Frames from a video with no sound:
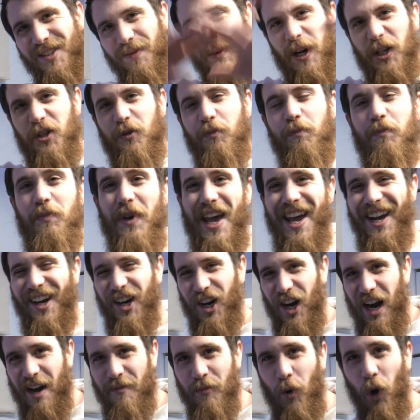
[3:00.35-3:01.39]
much
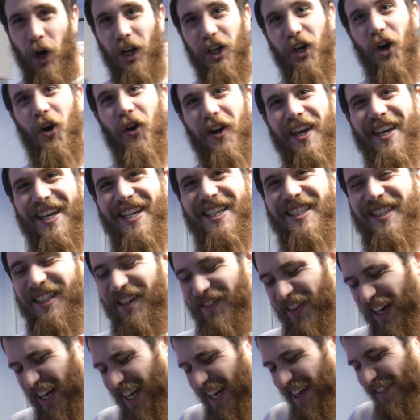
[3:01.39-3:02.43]
bigger and more cohesive,
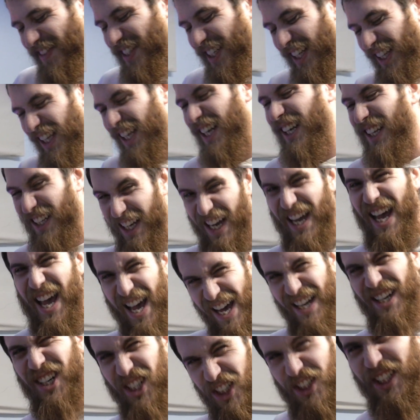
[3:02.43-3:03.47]
and it gives it a little
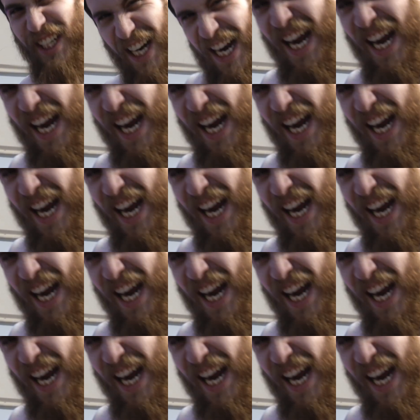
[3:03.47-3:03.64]
energy.